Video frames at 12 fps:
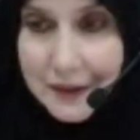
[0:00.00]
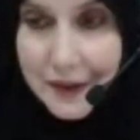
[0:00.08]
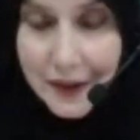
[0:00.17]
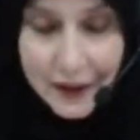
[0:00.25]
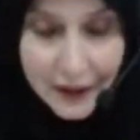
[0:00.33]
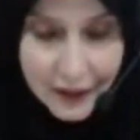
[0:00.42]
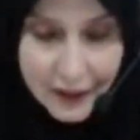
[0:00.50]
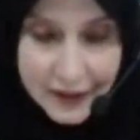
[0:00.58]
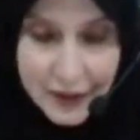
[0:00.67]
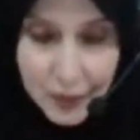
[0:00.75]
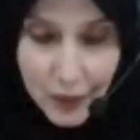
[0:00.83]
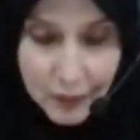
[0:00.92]
Okay, I
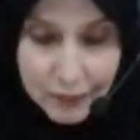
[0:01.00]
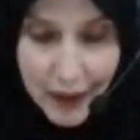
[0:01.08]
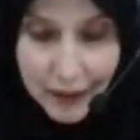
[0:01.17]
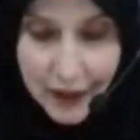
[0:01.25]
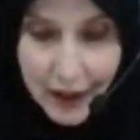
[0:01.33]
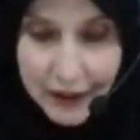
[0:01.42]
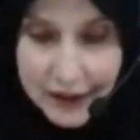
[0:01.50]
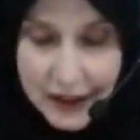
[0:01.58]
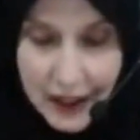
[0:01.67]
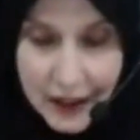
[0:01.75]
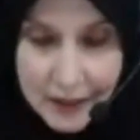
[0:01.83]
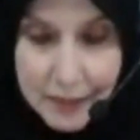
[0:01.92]
guess we're about out of
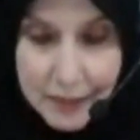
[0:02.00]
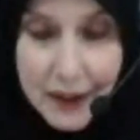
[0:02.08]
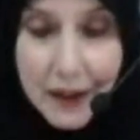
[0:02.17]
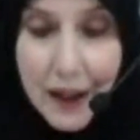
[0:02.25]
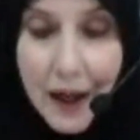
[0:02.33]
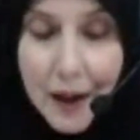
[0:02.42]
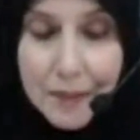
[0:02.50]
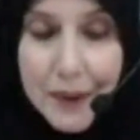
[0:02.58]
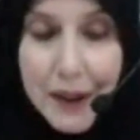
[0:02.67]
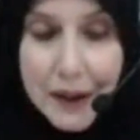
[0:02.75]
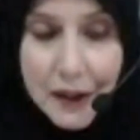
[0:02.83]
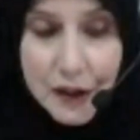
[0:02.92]
time.
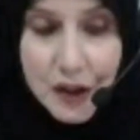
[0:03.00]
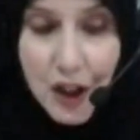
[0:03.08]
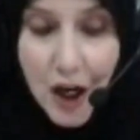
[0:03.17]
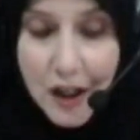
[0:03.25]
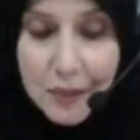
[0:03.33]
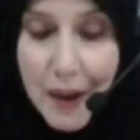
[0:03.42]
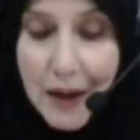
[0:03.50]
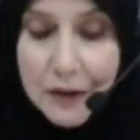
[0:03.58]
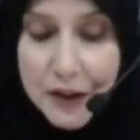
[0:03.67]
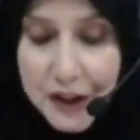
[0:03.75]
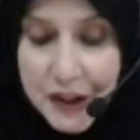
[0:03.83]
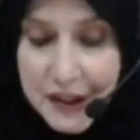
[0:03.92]
Let's talk
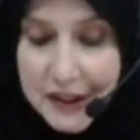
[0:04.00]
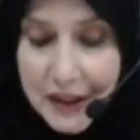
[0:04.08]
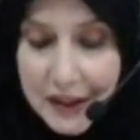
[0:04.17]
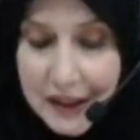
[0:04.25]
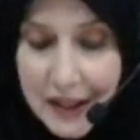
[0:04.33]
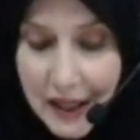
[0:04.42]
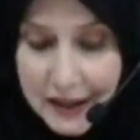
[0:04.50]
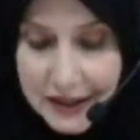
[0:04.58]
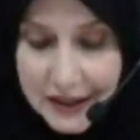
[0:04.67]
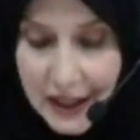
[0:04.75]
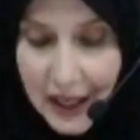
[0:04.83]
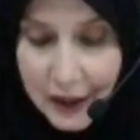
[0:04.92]
about just the
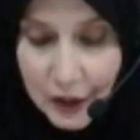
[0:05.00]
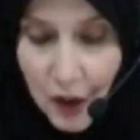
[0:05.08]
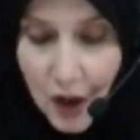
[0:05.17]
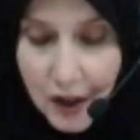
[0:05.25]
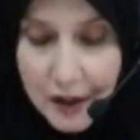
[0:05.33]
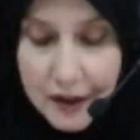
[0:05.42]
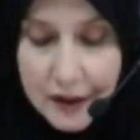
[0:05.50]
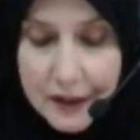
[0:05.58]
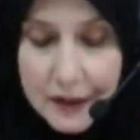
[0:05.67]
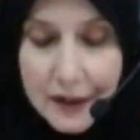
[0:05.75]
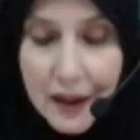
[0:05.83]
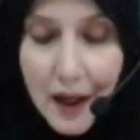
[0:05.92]
next dialogue.
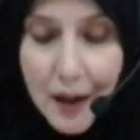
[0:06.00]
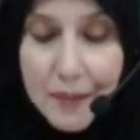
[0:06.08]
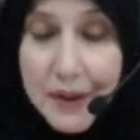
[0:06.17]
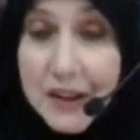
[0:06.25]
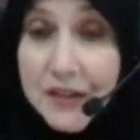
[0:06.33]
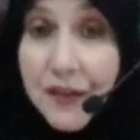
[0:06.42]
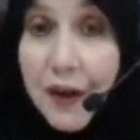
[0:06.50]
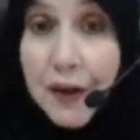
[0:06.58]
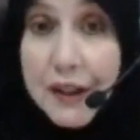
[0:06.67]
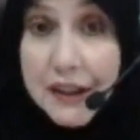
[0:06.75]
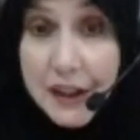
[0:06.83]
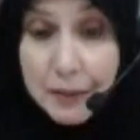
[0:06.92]
It's
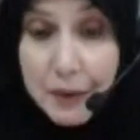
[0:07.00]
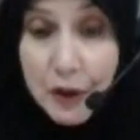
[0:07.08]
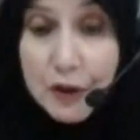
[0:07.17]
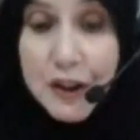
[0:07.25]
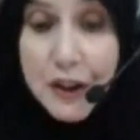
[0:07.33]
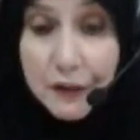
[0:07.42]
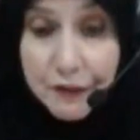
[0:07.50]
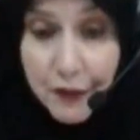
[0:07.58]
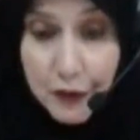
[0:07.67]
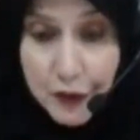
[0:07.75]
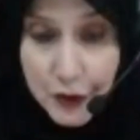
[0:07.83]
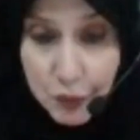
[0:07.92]
very similar to the
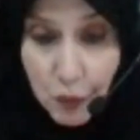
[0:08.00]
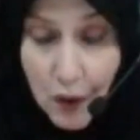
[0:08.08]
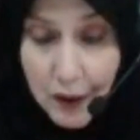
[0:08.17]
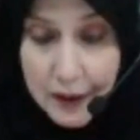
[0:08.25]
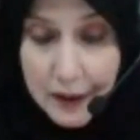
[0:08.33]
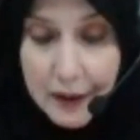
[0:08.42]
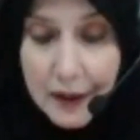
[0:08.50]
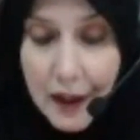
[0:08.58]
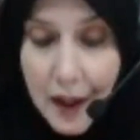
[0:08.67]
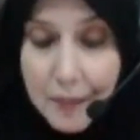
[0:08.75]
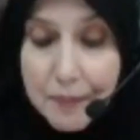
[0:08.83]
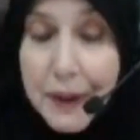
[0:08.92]
first one,
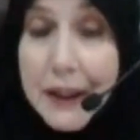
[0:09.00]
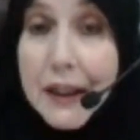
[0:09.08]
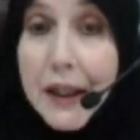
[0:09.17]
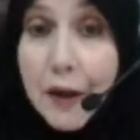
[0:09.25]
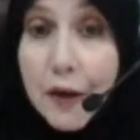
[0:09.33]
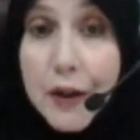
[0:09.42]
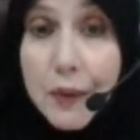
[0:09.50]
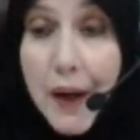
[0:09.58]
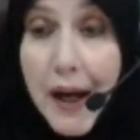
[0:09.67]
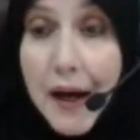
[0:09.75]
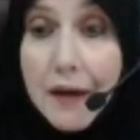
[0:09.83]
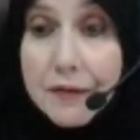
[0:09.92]
but here
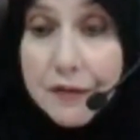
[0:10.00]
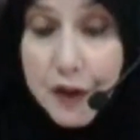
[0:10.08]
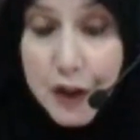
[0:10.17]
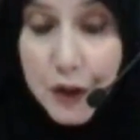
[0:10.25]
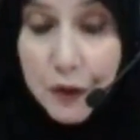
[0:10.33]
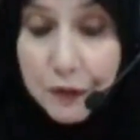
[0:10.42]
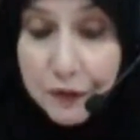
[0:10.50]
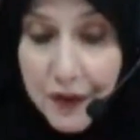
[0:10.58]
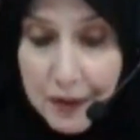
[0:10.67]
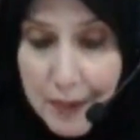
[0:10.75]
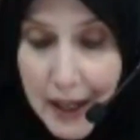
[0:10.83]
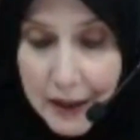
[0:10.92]
you have two
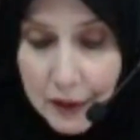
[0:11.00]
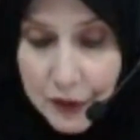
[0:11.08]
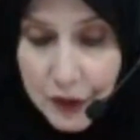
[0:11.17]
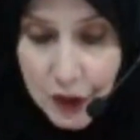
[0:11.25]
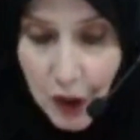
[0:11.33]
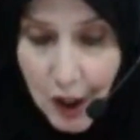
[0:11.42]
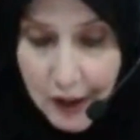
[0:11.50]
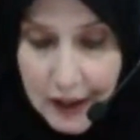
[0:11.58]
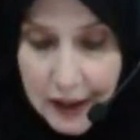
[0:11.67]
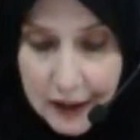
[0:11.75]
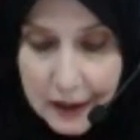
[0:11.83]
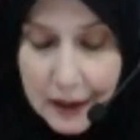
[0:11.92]
females
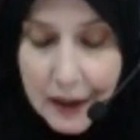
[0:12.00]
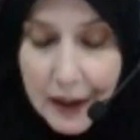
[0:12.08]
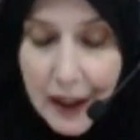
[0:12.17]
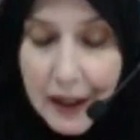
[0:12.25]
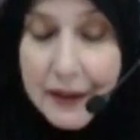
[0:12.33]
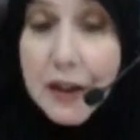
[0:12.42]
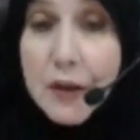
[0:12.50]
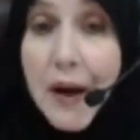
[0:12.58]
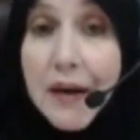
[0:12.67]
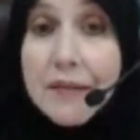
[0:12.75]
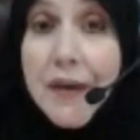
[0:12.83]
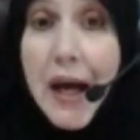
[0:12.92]
talking, and then
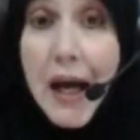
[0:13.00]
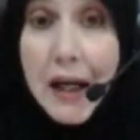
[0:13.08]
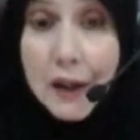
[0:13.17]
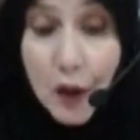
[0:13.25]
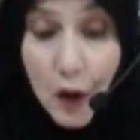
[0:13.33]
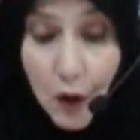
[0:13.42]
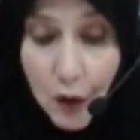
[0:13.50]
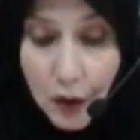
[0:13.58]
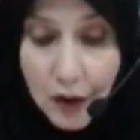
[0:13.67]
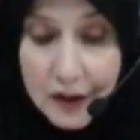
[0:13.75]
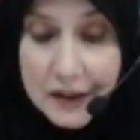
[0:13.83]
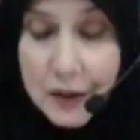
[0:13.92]
you have
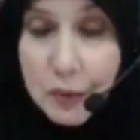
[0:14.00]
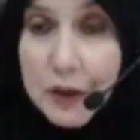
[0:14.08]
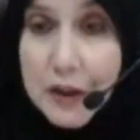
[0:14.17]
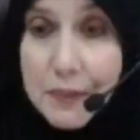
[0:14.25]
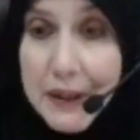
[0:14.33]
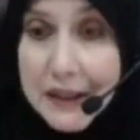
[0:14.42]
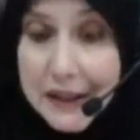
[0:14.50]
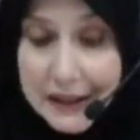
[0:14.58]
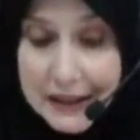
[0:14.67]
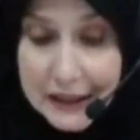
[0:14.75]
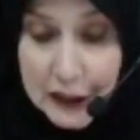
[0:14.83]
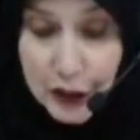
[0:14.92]
al-ukht, which means
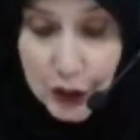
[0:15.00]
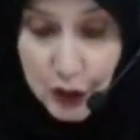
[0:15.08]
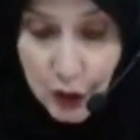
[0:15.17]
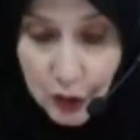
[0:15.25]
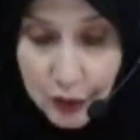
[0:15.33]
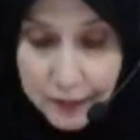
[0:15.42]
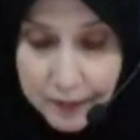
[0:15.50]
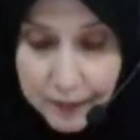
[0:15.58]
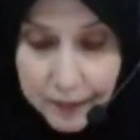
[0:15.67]
the sister.